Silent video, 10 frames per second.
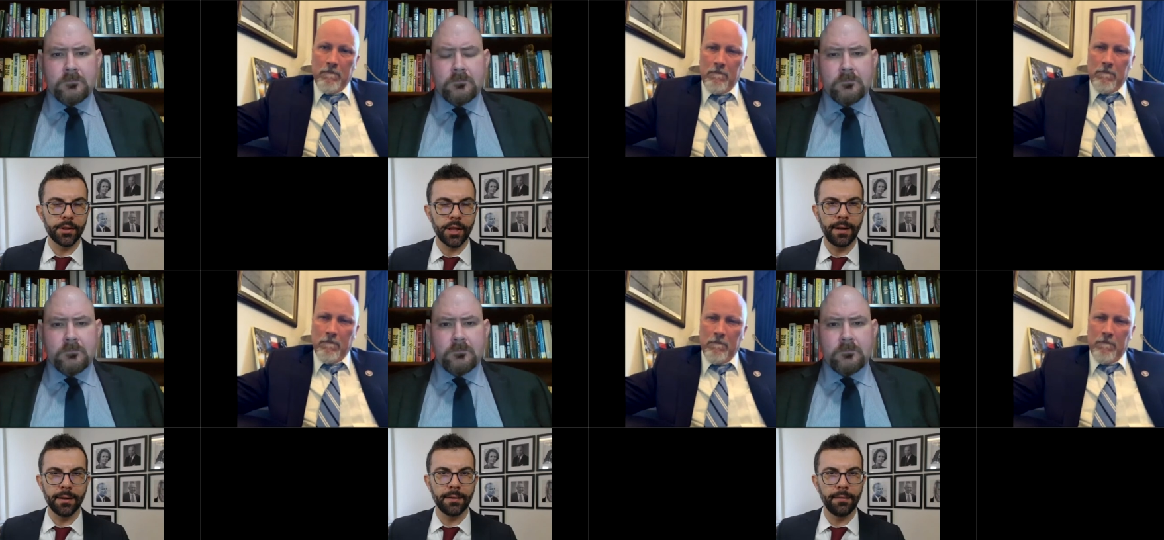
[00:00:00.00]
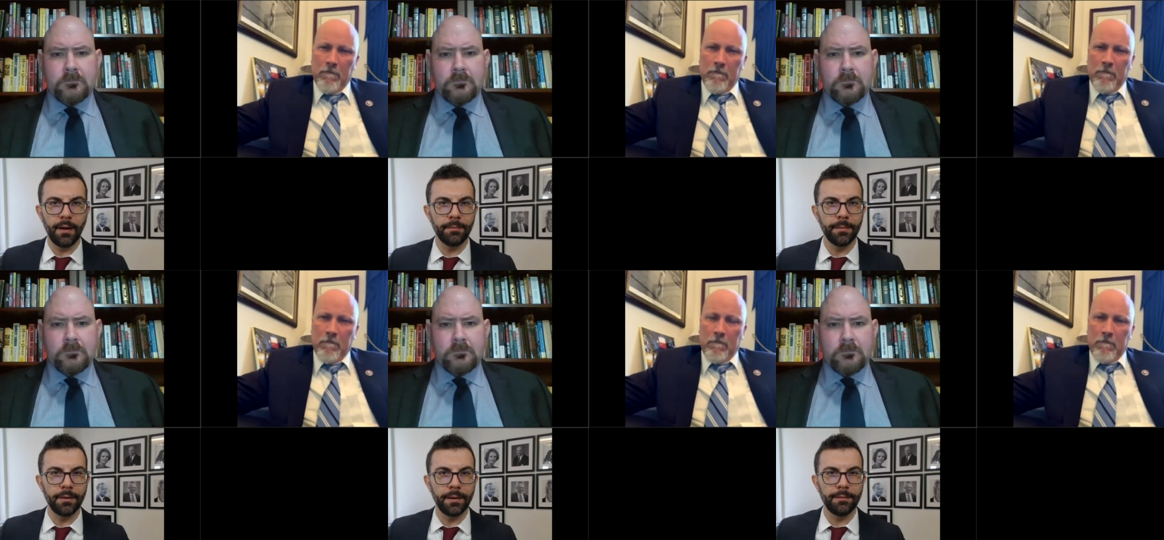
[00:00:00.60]
Speaker 1: to China's
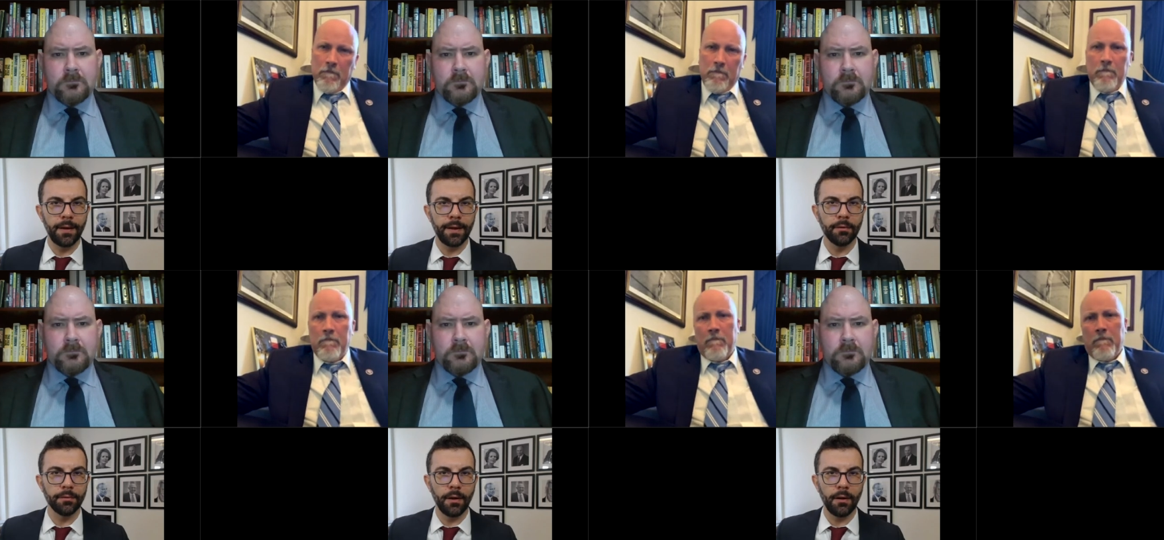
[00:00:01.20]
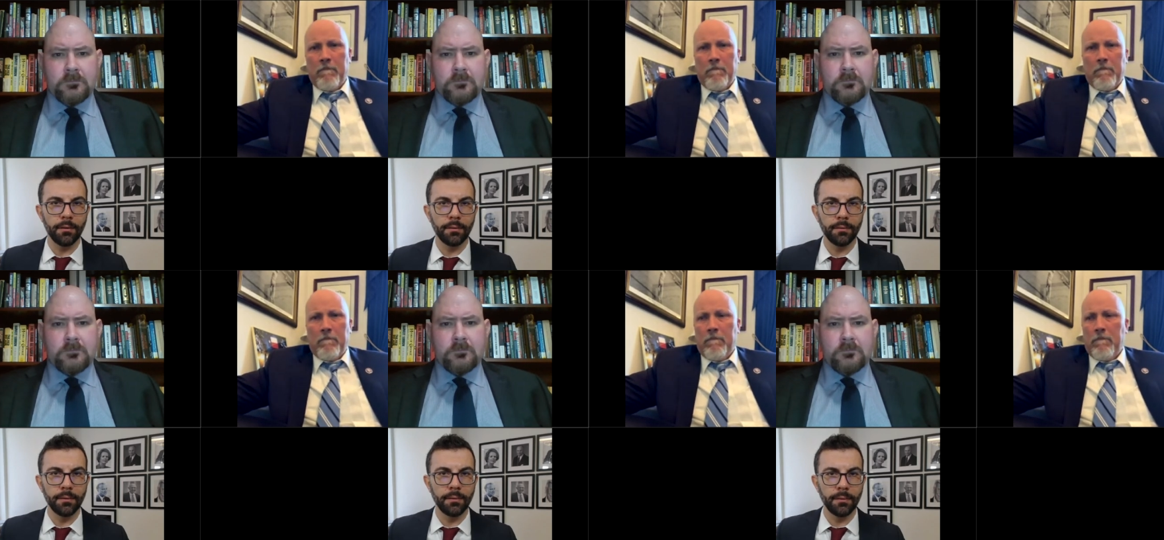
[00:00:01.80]
involvement, if any, overall.
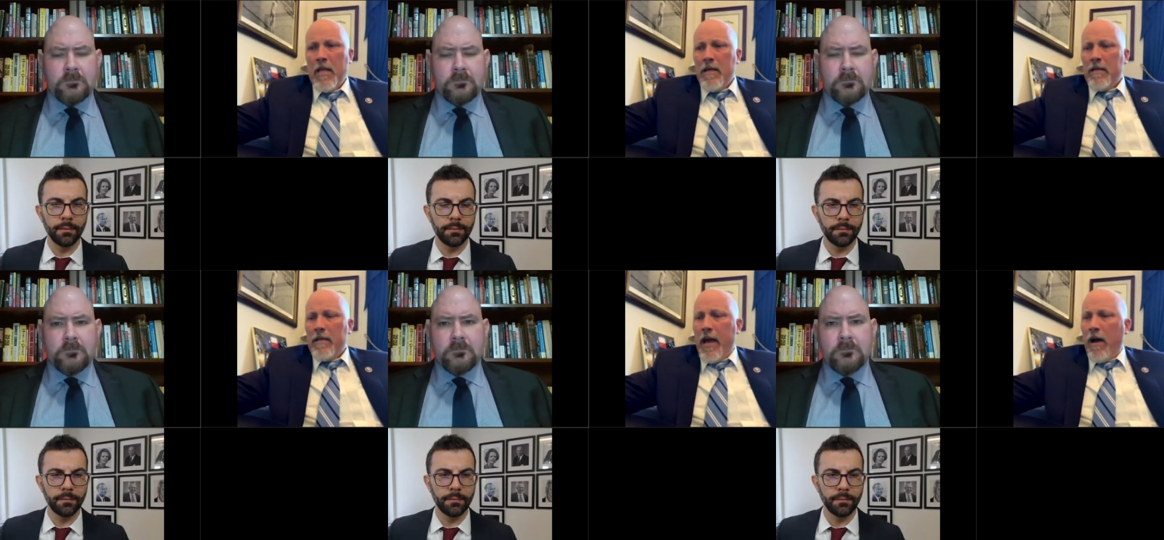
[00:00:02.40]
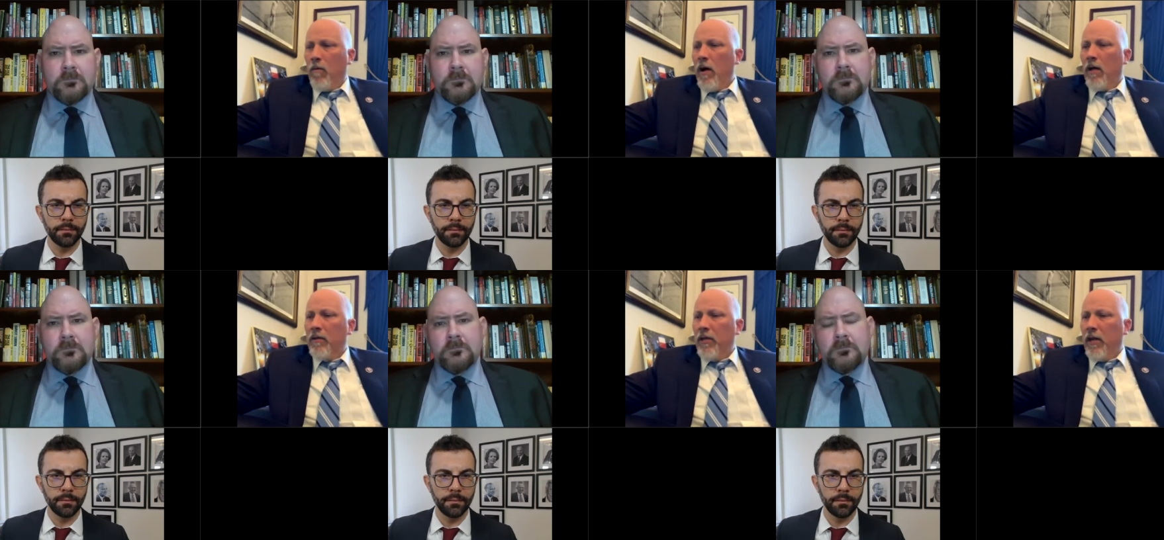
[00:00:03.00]
Speaker 2: Yeah,
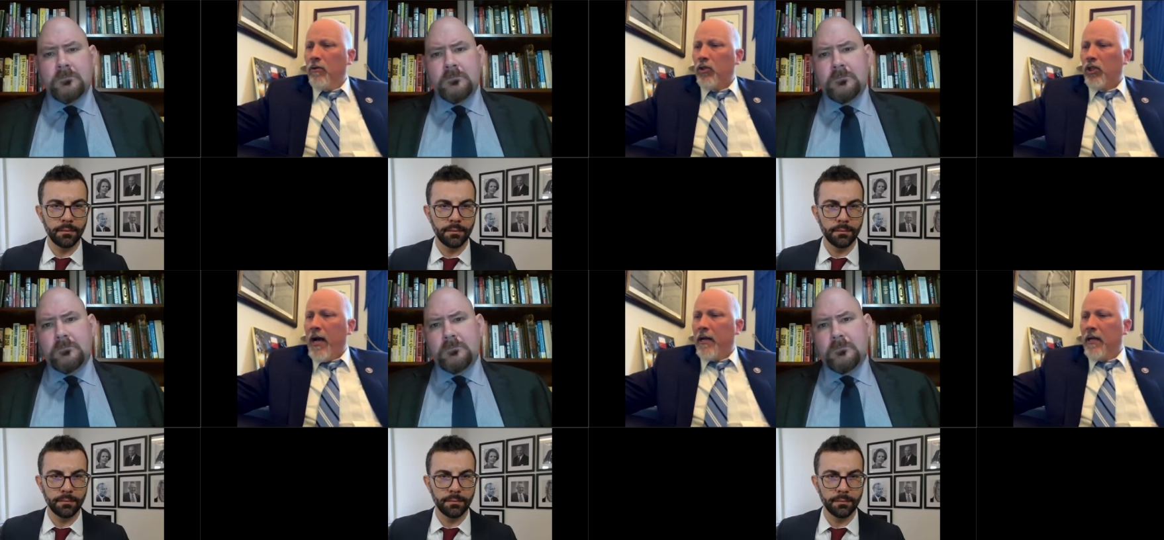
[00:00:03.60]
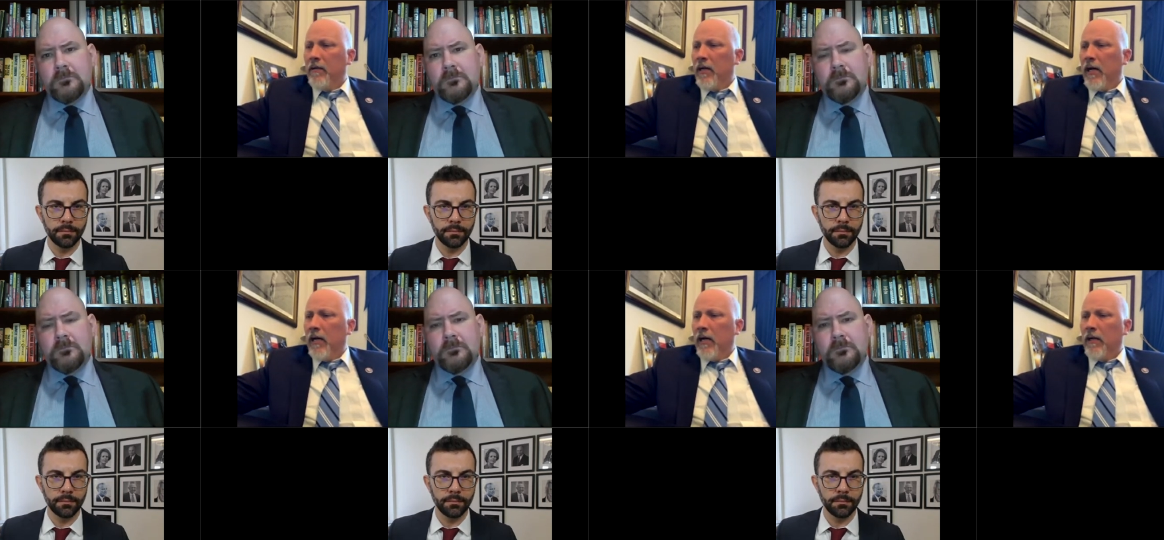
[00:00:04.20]
well, you know, China
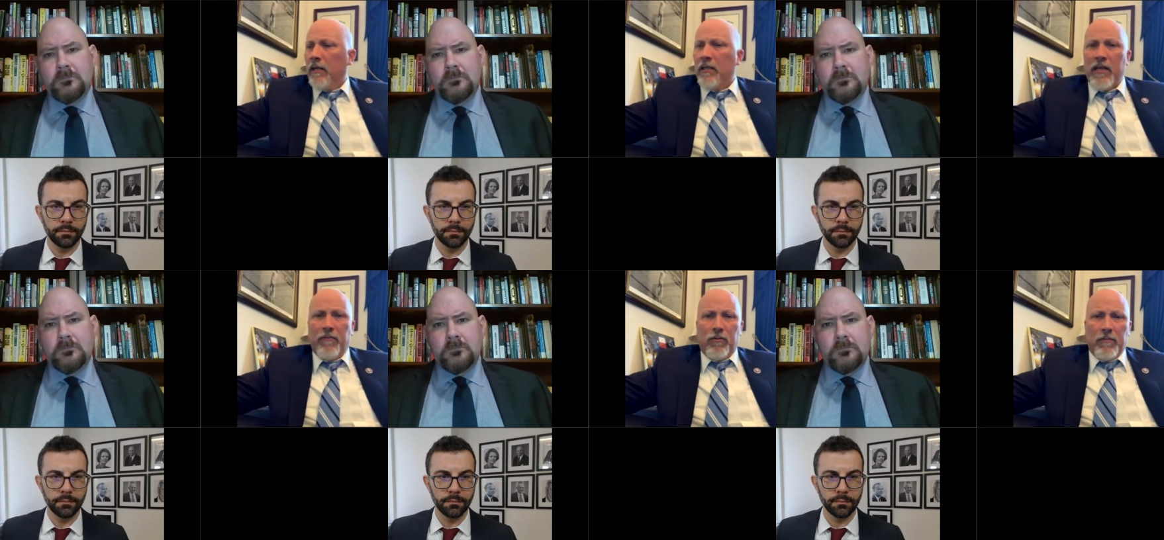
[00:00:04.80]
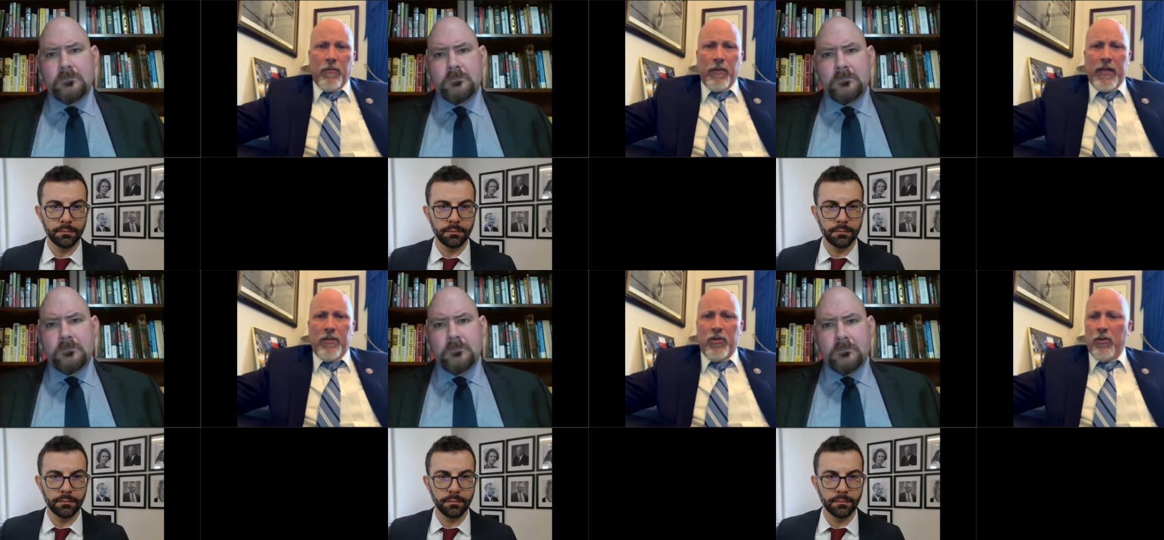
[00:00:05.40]
uh, is evil, and we
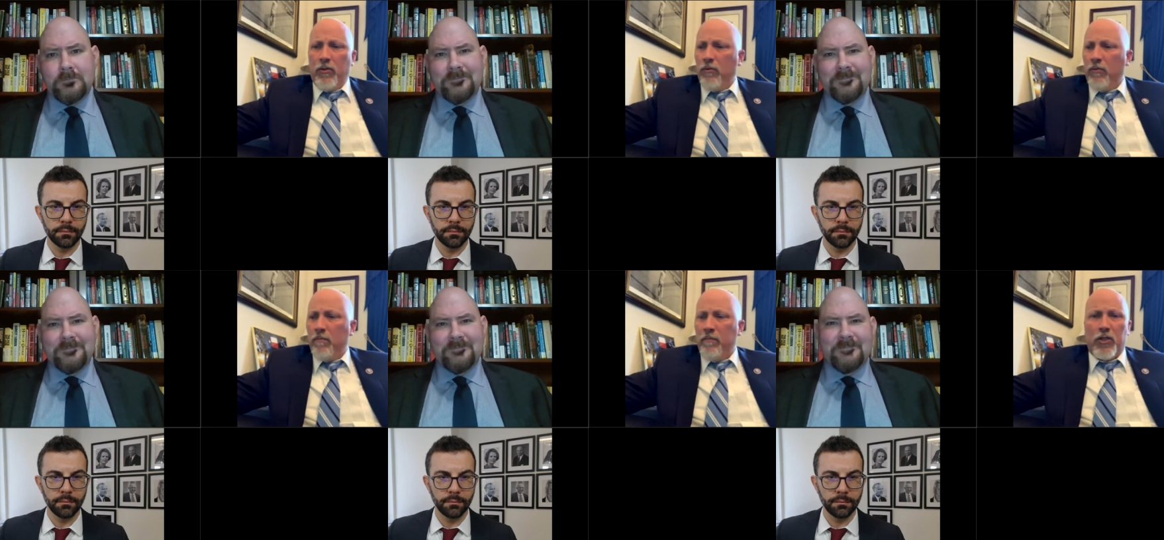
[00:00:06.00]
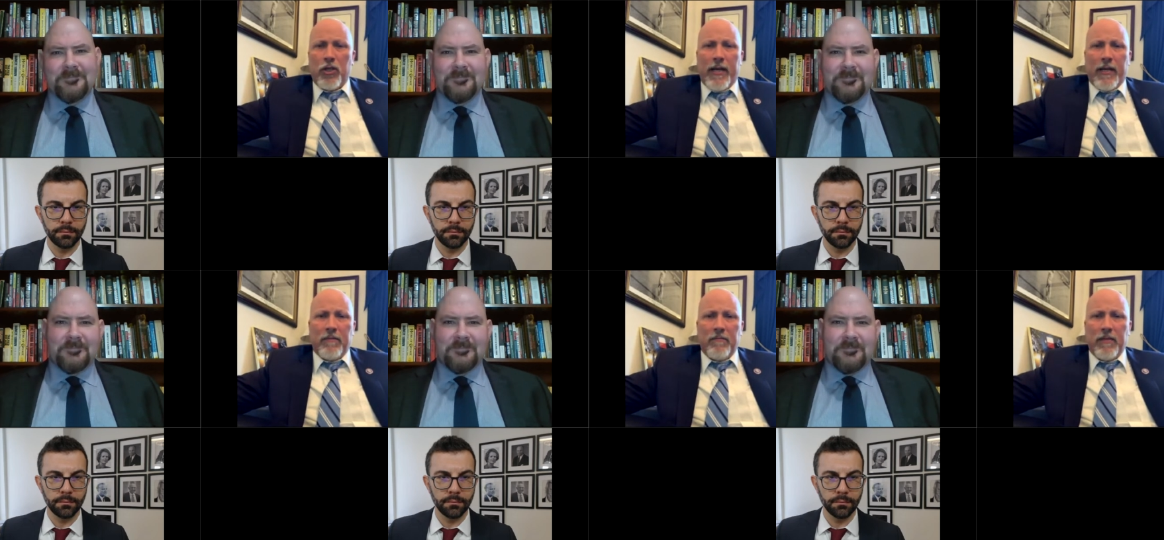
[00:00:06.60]
need to beat China
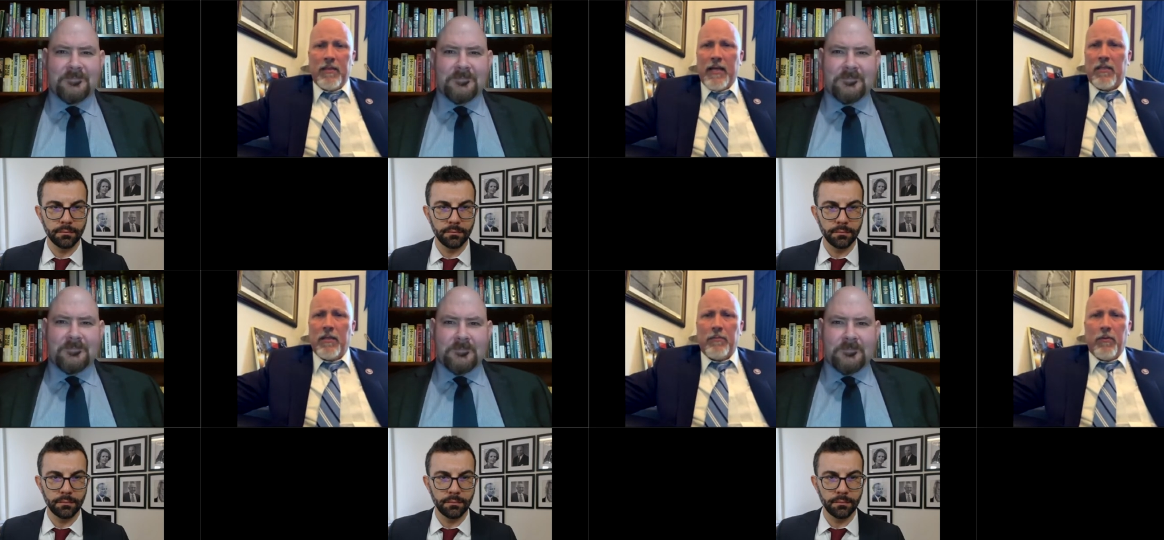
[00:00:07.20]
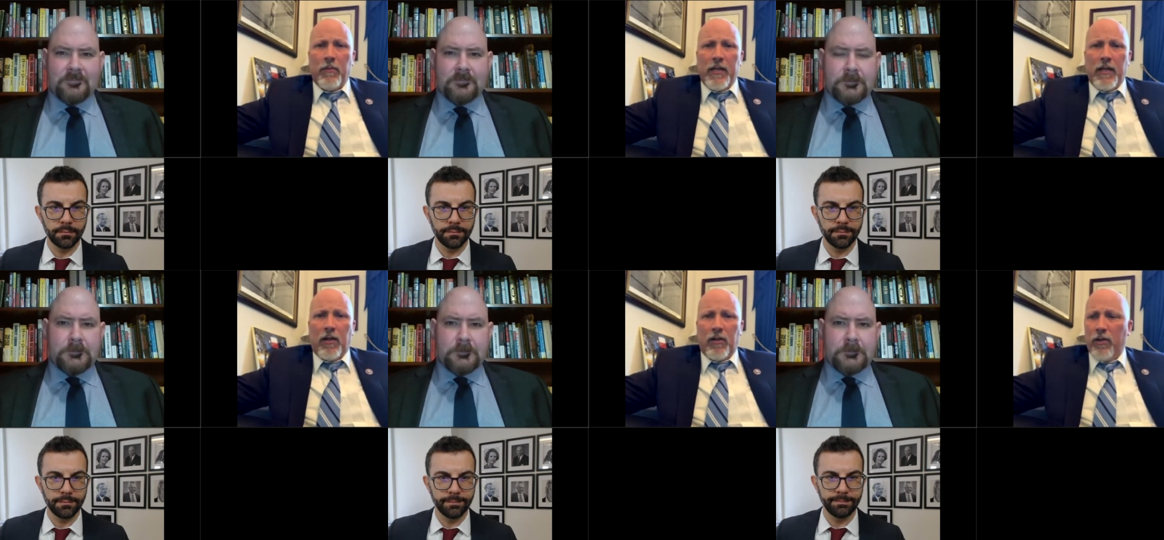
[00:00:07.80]
it's that simple, and we need
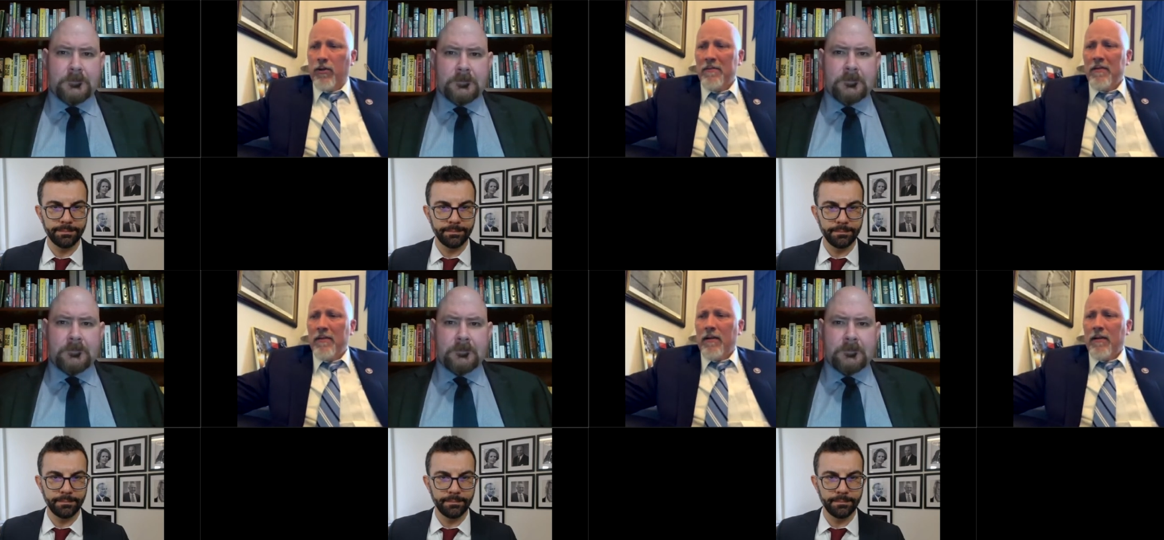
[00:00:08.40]
a clear